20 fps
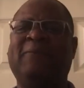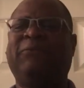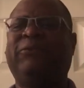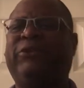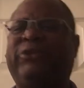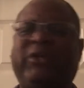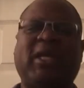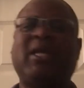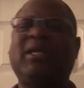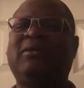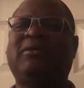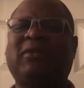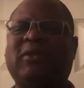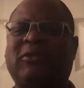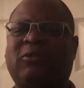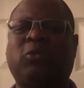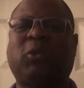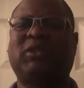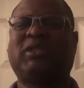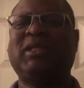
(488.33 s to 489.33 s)

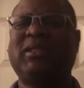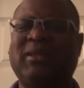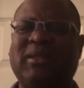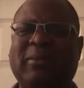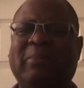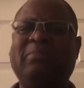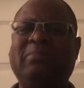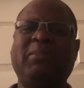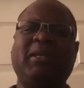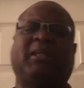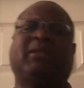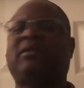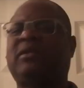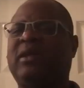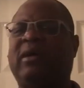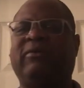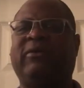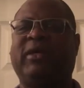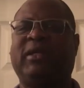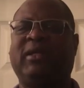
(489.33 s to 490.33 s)
Jesus was in the midst
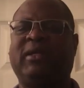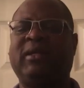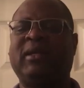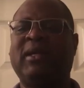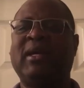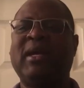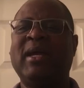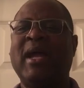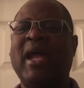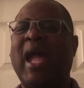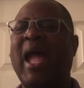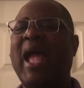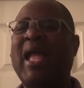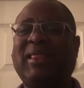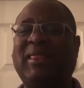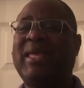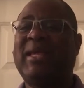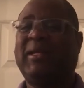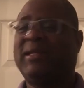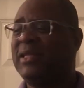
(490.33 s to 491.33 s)
of it.
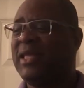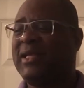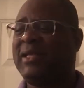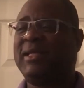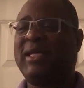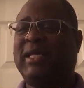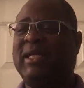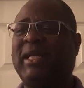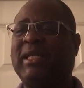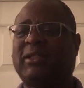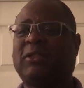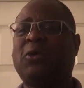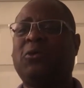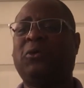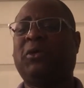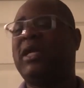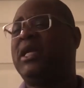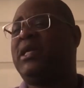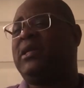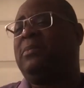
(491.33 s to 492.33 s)
And they said, let's go
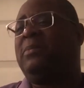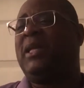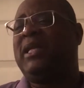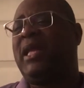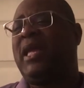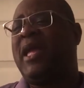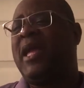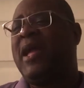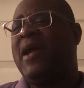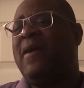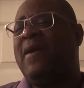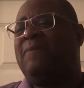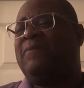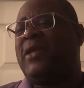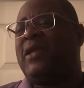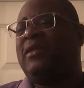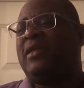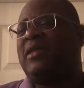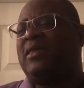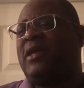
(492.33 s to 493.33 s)
get him. And
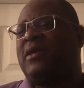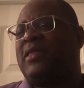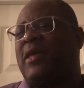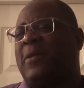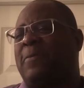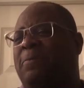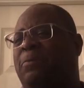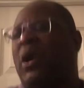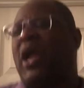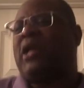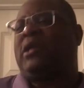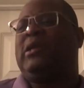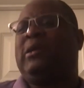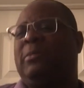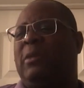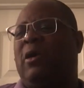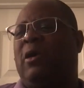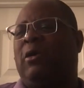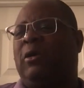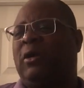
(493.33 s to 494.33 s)
they brought
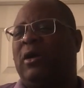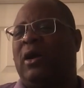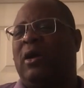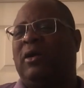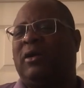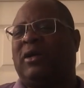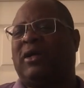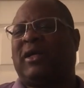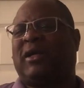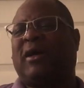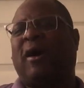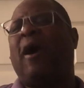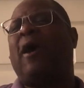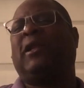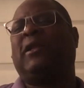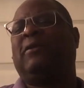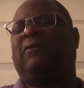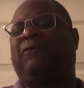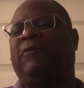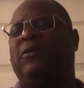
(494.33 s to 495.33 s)
him on a
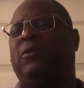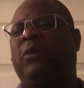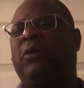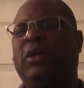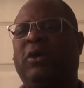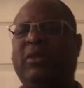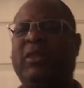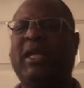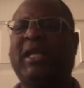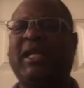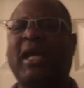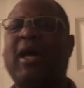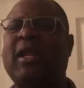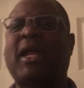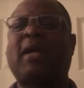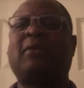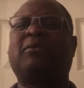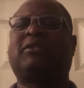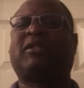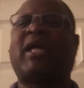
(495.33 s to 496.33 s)
cart, if you will. And they got
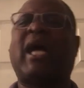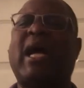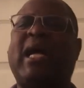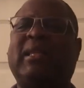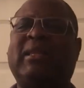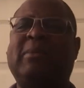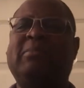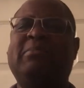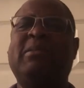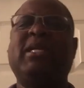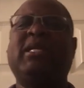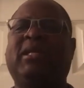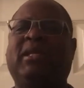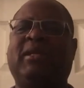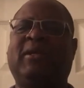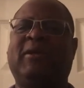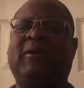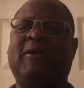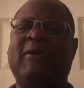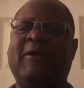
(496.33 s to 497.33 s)
outside the
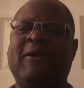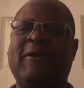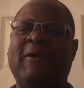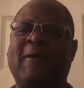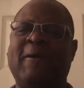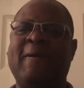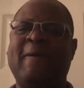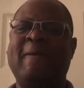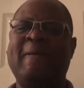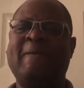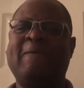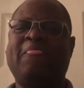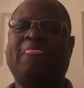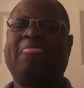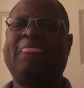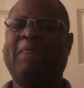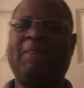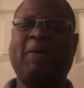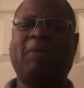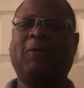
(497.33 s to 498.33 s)
meeting.
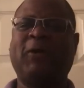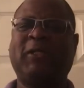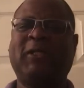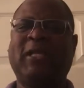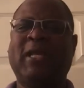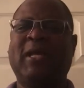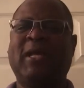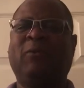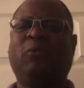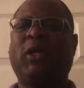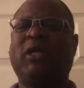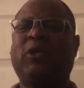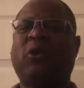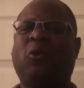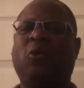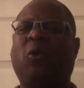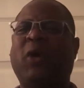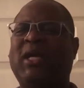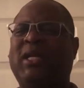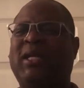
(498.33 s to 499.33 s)
And there wasn't no
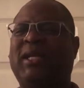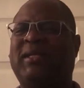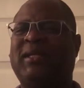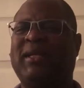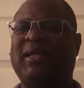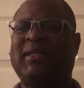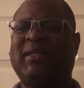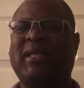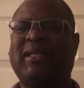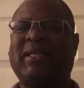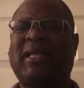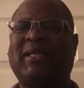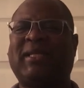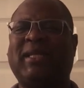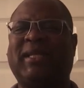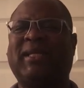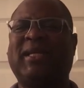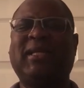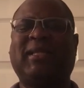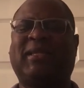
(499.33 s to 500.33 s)
way they
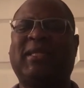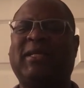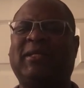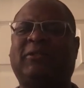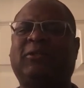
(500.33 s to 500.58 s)
could get there.